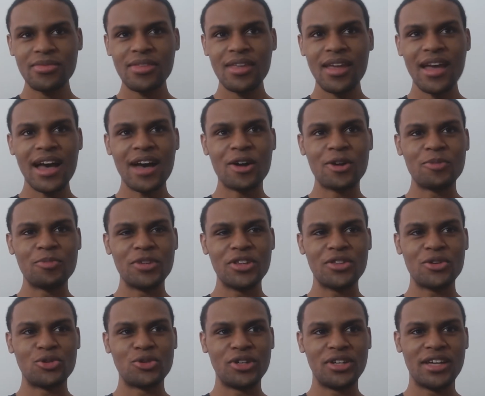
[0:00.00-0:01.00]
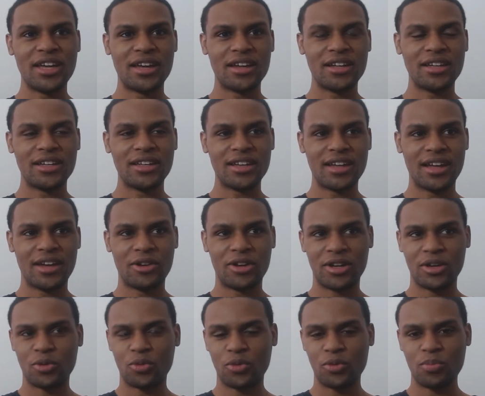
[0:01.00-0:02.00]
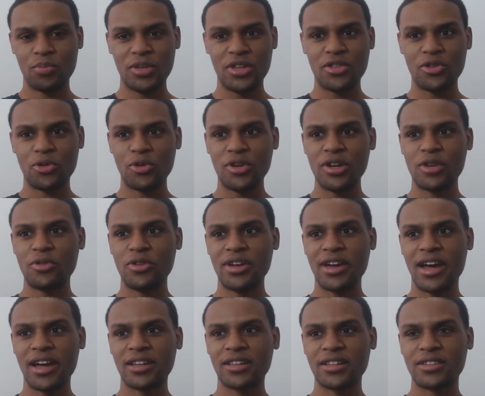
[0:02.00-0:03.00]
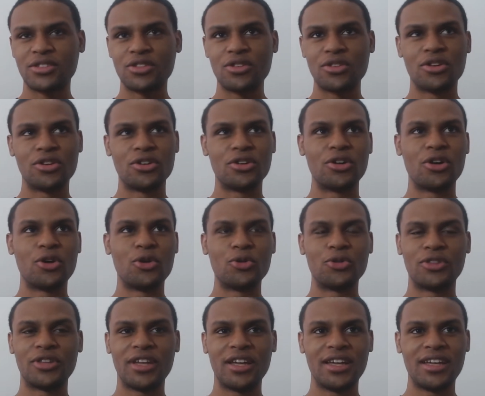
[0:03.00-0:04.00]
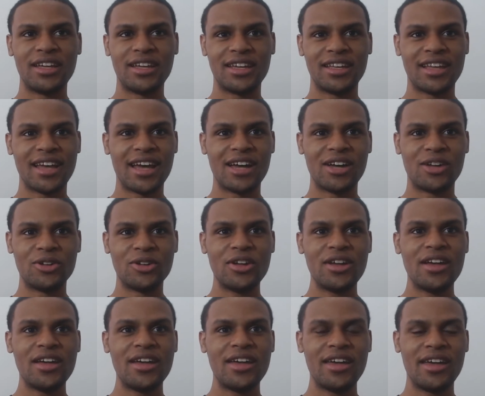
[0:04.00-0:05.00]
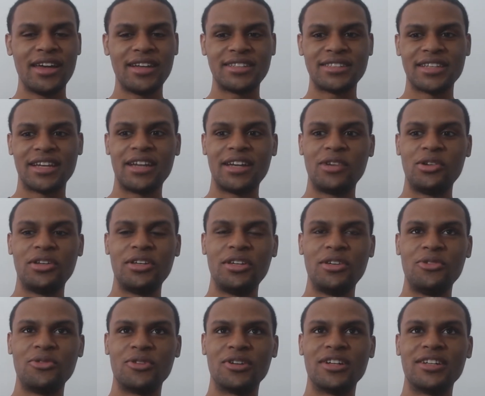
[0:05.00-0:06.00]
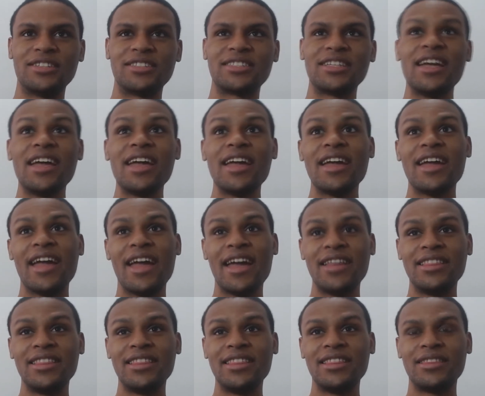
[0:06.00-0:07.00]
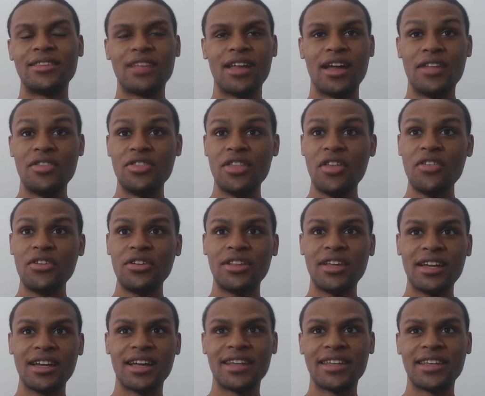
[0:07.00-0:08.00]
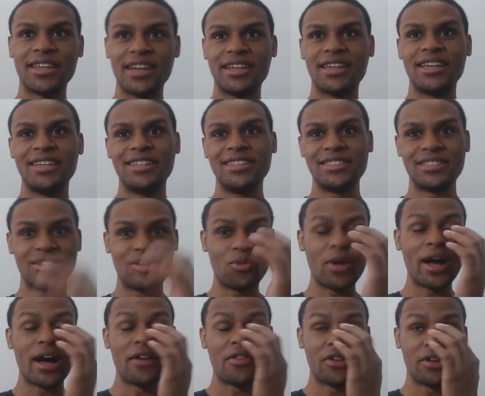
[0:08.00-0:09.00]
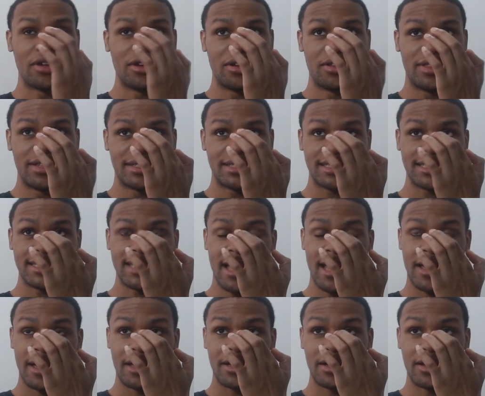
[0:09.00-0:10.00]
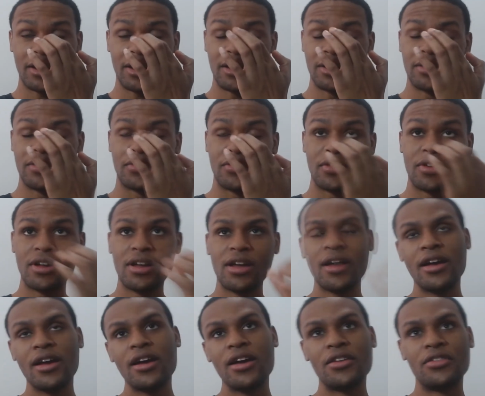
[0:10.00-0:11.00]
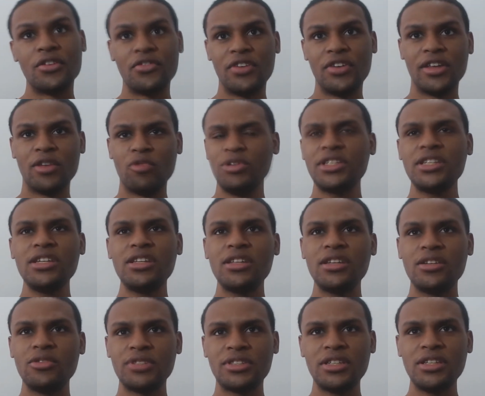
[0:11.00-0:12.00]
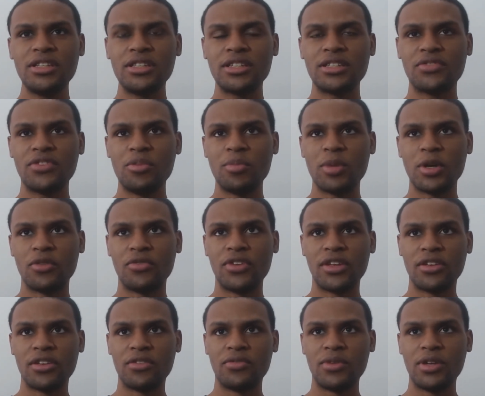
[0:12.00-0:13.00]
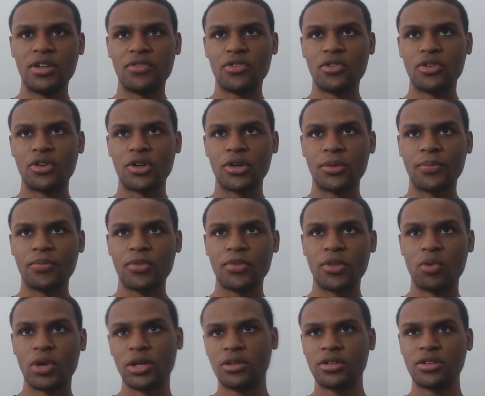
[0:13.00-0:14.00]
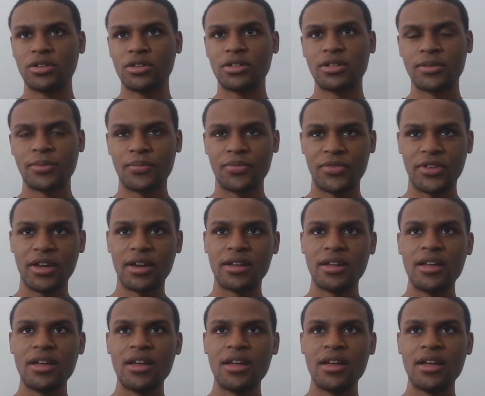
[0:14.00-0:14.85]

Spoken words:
how Midoriya reacted to the whole thing and how excited he was. And another thing I like is, wow, the sign of the villain. We've seen this female villain before. Well, yeah.